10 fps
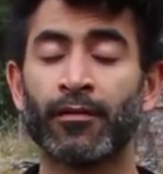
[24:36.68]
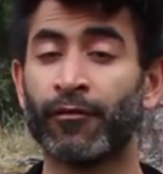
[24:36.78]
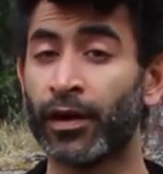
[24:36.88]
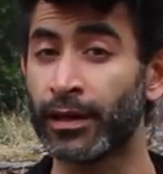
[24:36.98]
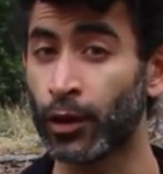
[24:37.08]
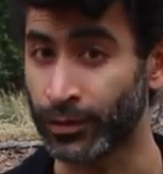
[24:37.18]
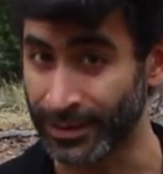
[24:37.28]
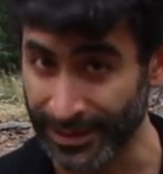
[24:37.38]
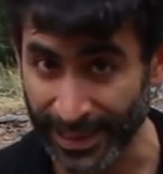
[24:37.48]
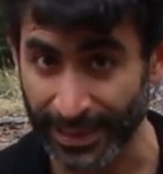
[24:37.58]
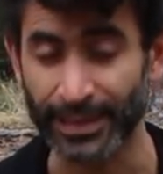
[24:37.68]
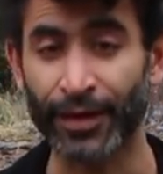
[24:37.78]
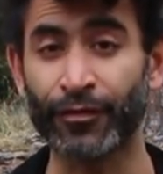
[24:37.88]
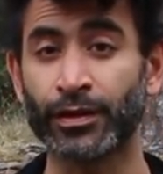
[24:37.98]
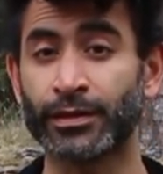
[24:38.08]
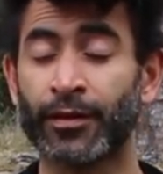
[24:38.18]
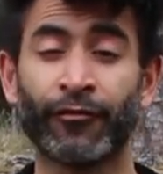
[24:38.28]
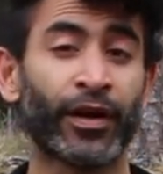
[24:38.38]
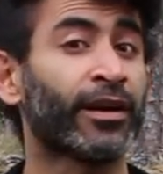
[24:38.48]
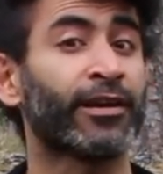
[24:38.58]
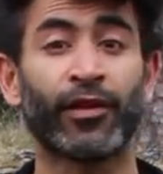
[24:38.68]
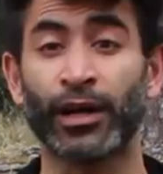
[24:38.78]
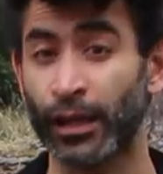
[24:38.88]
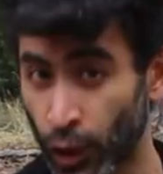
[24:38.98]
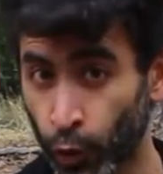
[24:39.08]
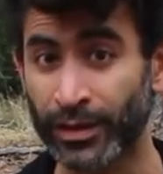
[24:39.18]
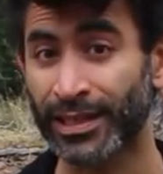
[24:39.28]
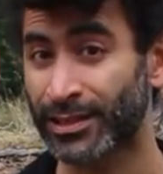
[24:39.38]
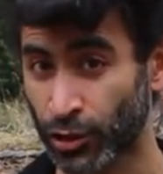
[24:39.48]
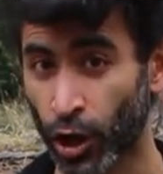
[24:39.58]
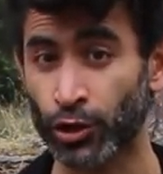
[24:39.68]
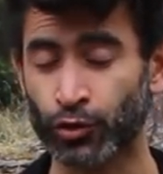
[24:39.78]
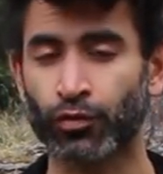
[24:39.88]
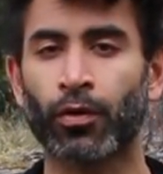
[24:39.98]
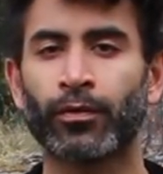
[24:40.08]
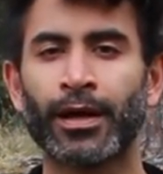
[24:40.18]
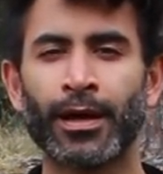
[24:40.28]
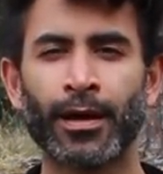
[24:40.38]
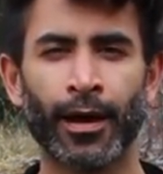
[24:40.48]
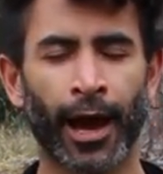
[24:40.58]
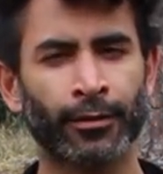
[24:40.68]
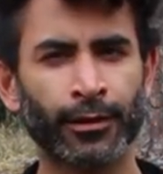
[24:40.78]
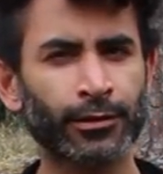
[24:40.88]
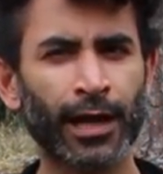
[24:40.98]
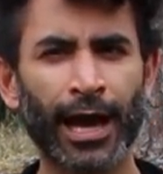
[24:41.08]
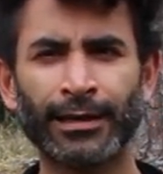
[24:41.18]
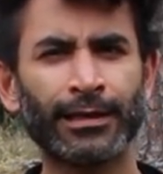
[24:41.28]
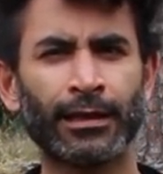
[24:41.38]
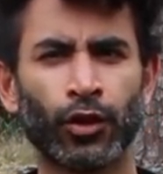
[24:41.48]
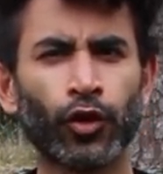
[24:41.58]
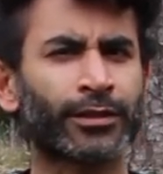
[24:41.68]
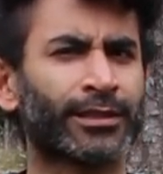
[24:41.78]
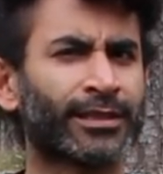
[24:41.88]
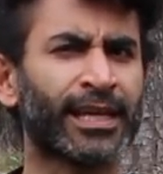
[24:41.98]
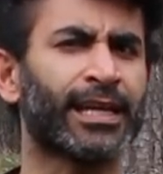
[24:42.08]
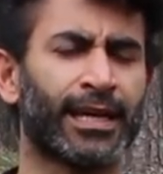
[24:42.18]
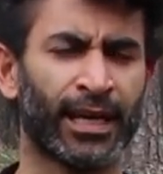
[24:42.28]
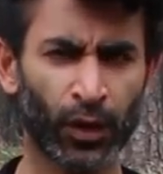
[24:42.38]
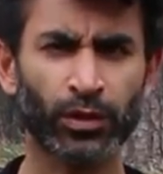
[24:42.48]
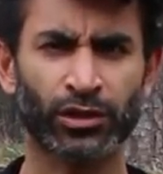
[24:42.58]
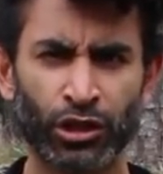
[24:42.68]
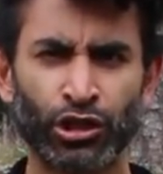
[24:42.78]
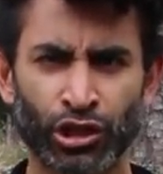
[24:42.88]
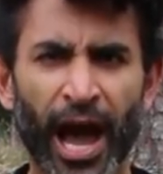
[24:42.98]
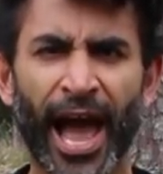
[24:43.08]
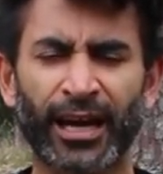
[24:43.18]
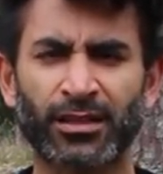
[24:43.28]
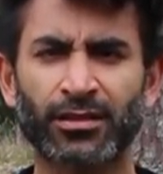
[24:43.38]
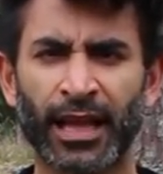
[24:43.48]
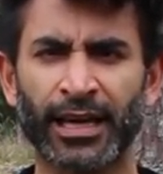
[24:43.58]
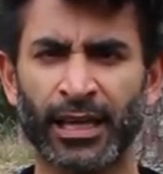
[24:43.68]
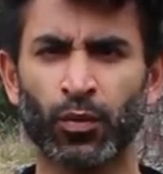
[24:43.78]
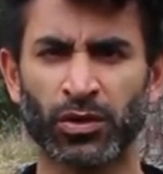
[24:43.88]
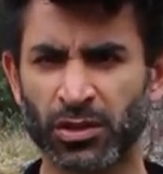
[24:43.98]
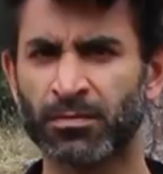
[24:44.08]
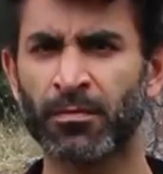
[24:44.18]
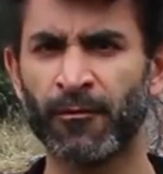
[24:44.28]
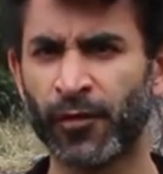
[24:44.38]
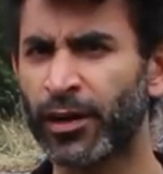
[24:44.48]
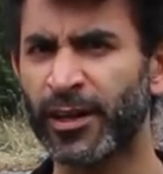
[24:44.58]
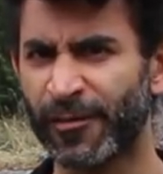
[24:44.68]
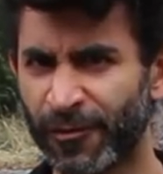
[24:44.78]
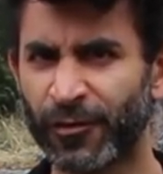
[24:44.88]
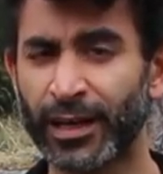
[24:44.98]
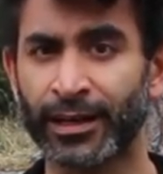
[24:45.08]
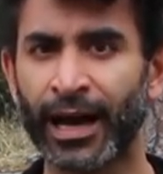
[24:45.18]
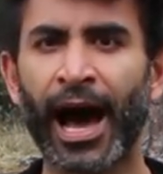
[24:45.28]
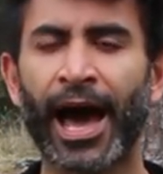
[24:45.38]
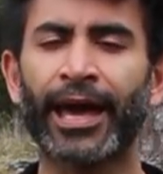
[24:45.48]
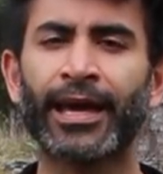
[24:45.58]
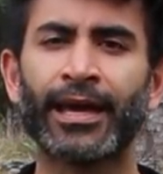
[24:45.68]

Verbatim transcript: very low zinc levels, very, very low testosterone. And this guy didn't look skinny. He was jacked, like he was very fit guy.